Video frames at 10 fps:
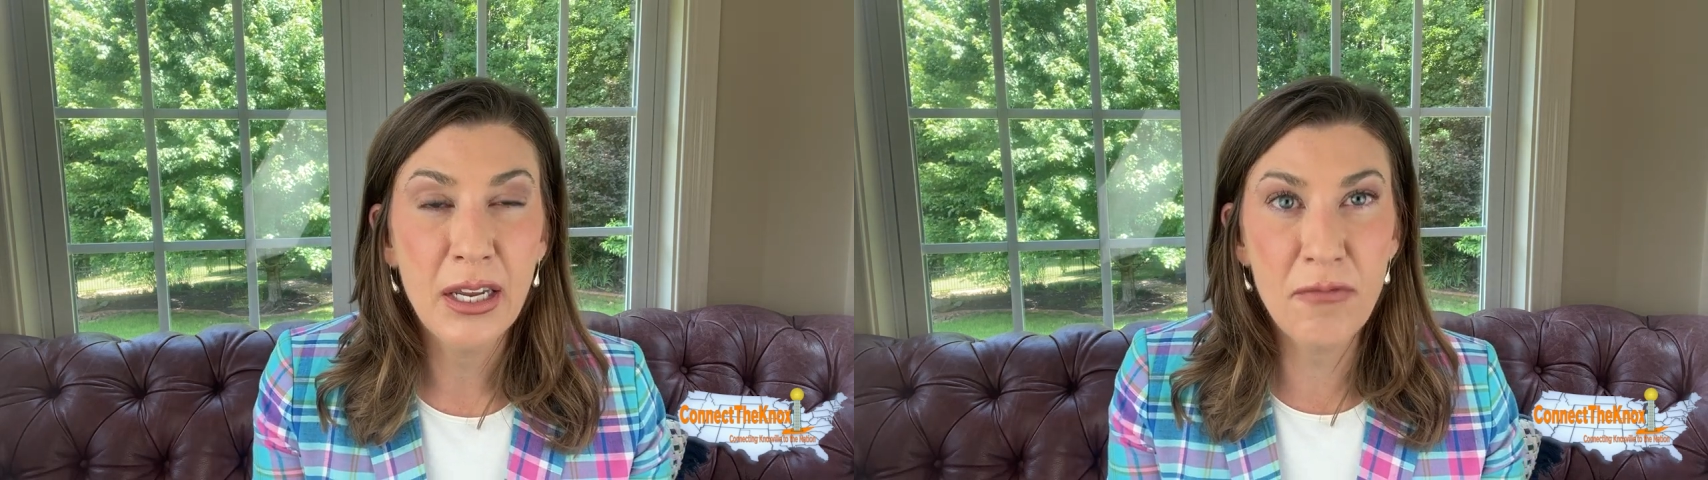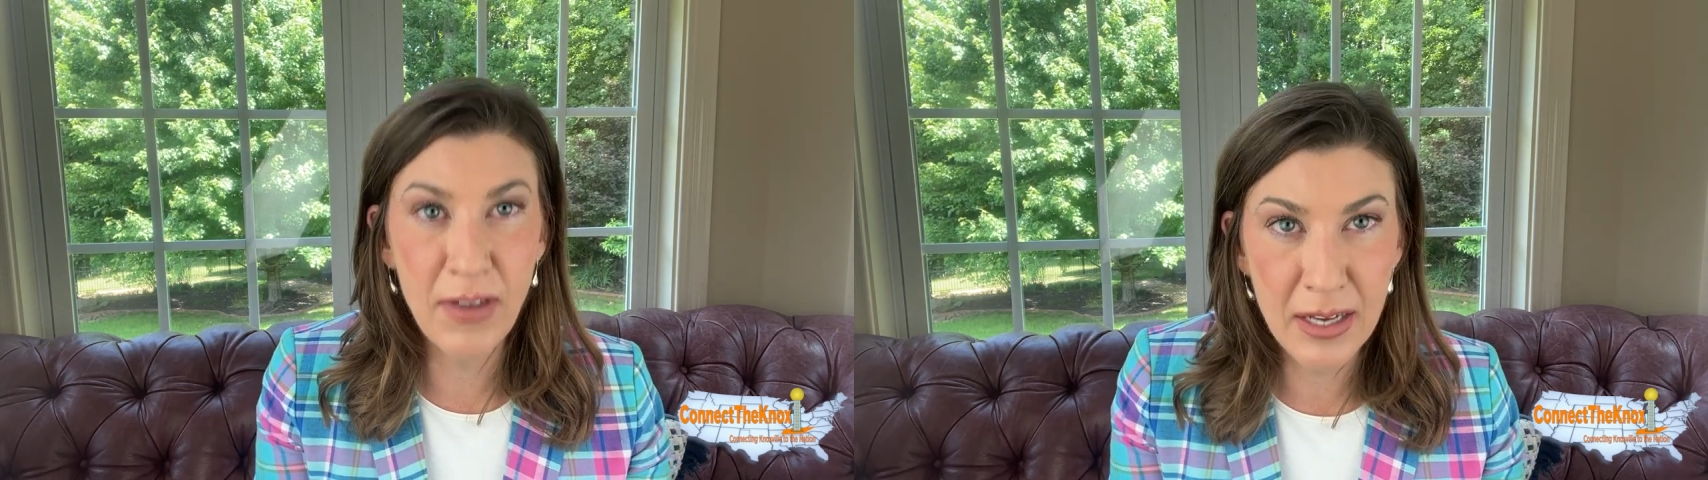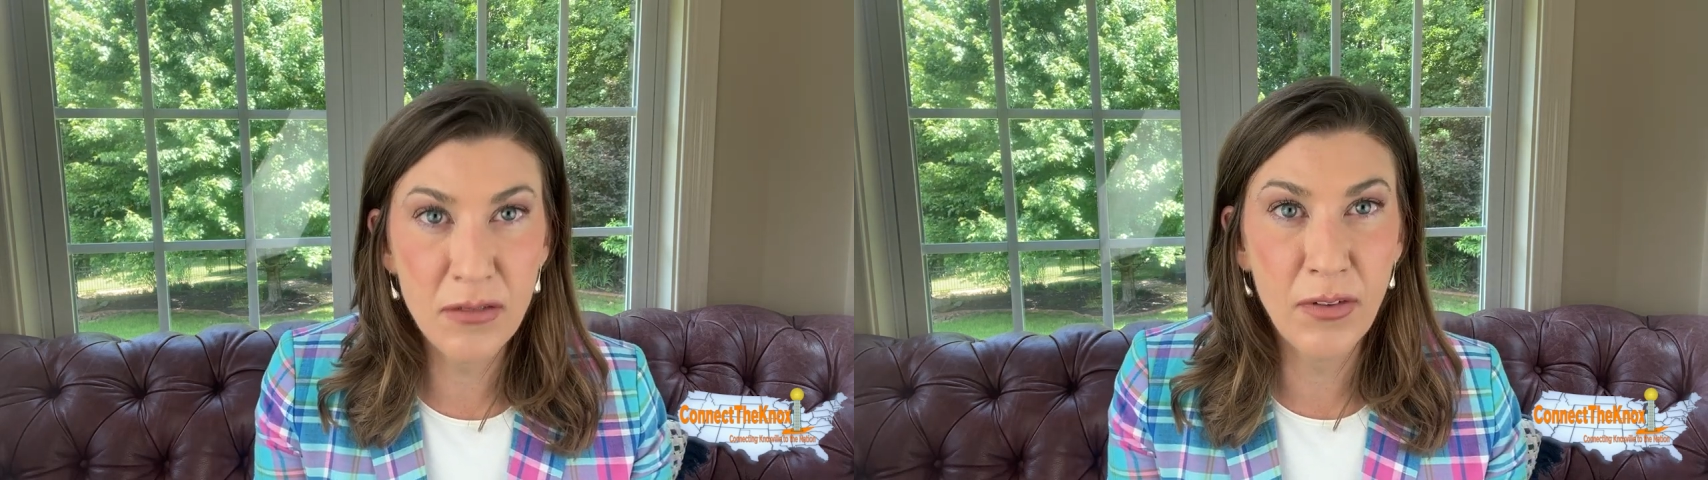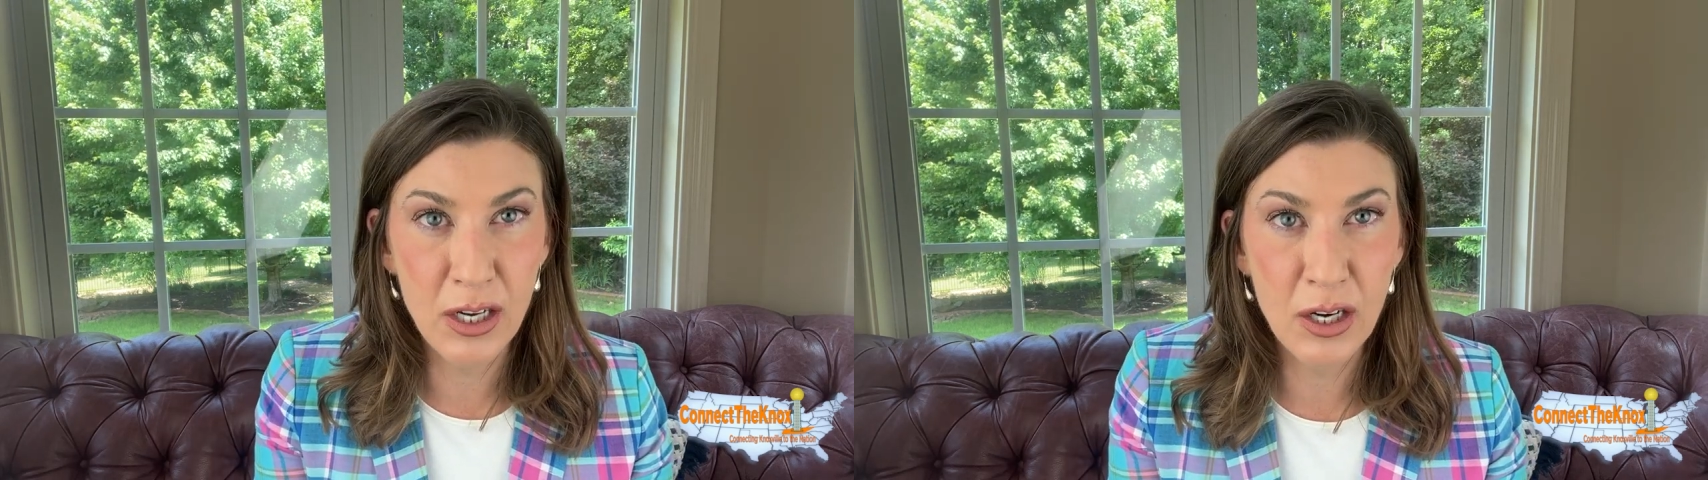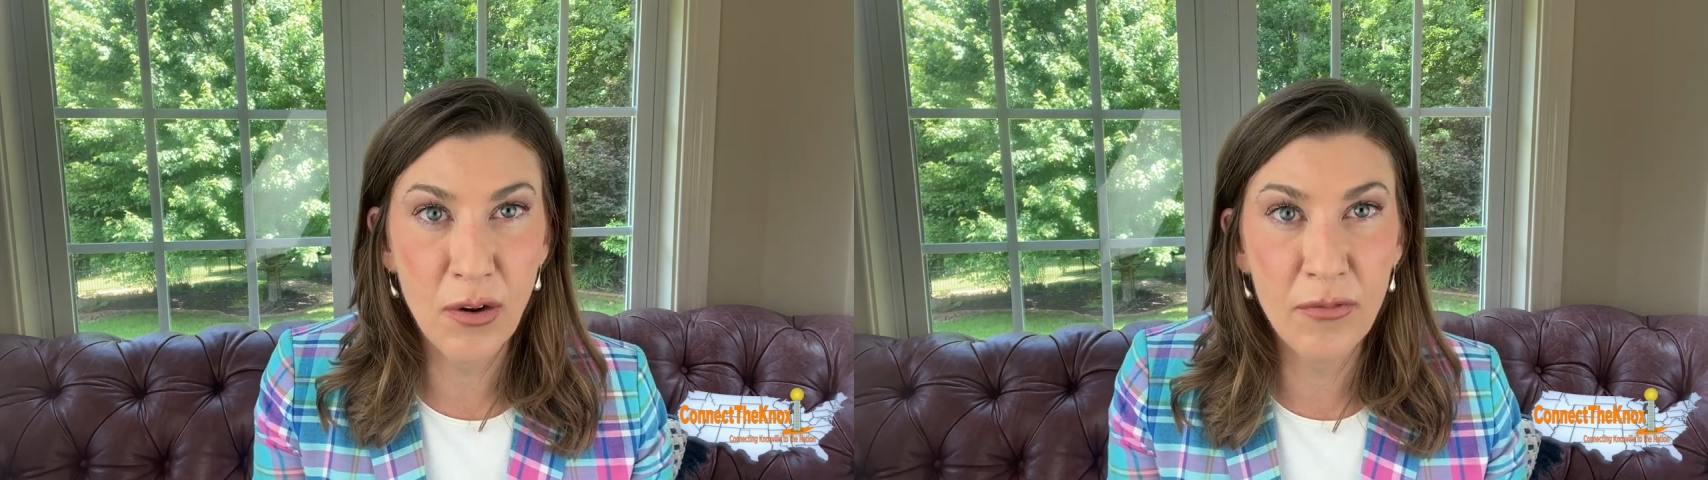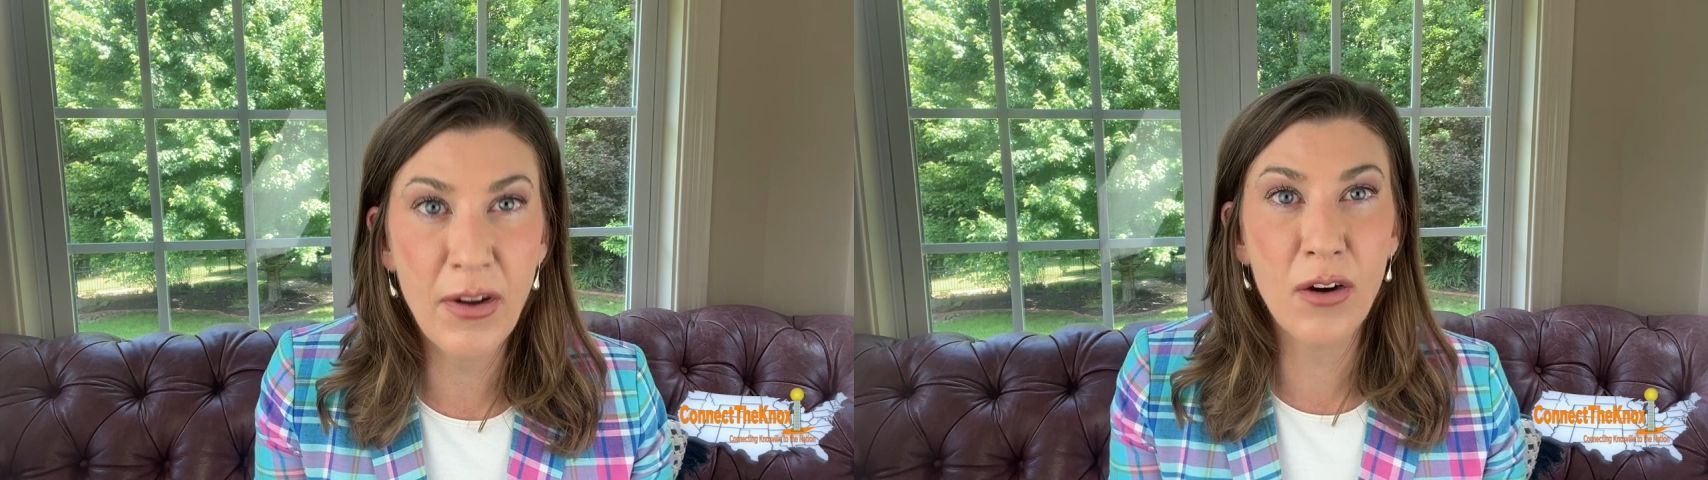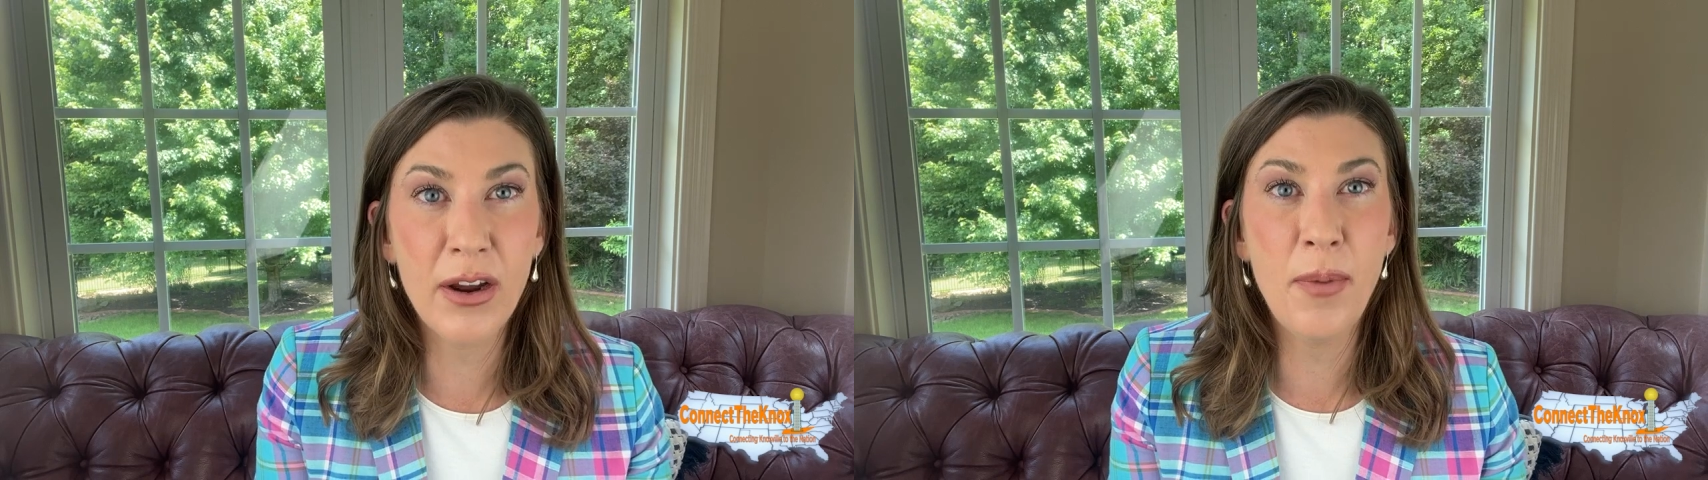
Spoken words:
event venue, a very